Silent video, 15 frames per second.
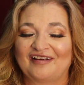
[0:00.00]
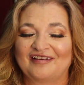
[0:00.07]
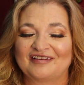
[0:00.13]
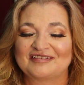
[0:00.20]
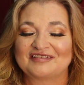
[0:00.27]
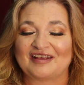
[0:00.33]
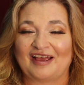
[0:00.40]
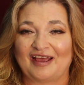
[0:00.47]

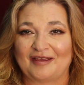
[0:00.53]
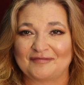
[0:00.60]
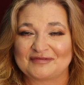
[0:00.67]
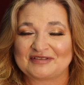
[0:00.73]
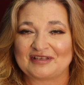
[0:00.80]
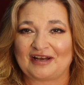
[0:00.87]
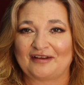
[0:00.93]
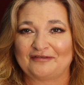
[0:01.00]

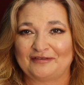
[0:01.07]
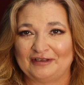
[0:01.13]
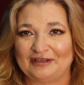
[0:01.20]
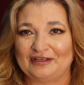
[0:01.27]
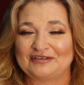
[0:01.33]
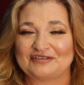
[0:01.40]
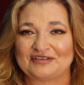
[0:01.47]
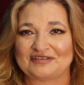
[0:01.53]
times that I
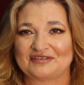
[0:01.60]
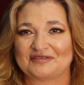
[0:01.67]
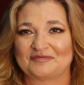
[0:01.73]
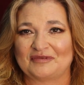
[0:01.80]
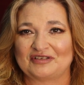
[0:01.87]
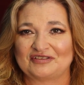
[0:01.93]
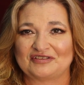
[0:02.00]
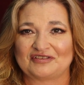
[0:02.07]
feel it just as
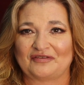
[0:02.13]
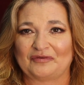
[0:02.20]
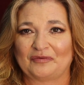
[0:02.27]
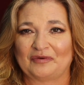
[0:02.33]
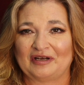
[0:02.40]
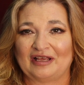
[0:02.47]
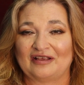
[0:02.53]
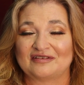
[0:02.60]
much as
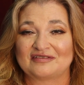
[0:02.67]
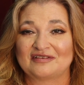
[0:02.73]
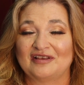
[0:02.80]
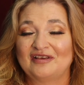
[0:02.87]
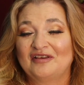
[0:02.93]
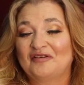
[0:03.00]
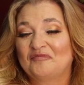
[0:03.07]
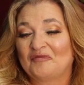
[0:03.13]
everyone else.
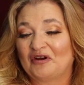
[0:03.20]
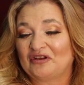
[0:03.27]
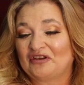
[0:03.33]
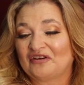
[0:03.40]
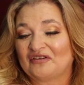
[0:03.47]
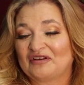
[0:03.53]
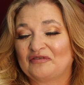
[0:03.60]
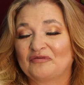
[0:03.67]

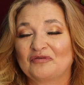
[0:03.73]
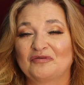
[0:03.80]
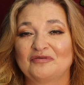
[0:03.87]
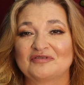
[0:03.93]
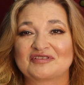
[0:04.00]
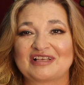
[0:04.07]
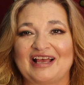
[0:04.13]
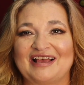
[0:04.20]
Mercury
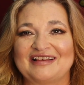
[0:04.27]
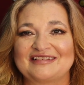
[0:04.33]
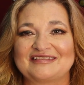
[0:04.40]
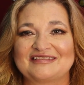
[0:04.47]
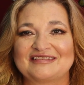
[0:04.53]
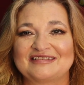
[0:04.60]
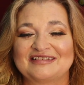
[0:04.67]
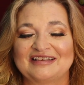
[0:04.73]
rules
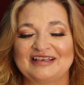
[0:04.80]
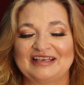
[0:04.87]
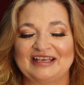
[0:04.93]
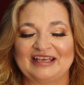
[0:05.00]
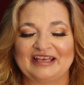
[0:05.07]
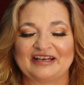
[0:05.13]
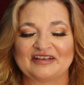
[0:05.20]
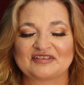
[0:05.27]
us.
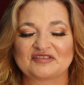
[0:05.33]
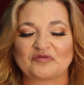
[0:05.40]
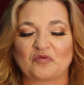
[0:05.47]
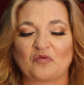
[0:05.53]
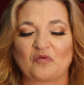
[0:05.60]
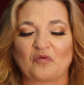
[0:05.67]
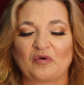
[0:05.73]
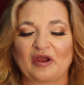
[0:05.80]
It
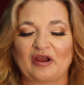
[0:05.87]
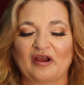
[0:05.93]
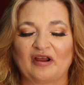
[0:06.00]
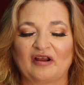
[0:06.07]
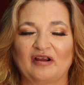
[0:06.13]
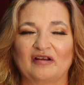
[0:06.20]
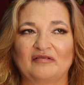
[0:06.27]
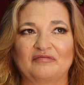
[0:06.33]
is
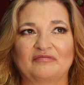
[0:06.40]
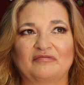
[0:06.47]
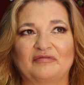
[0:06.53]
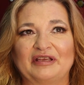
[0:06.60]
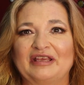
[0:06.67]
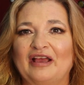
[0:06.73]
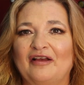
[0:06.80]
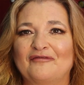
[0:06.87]
where
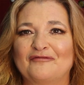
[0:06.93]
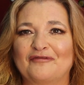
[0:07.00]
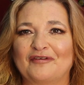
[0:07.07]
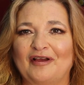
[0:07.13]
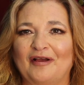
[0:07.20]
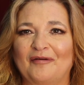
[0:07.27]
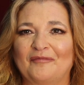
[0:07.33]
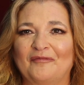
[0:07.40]
we come from,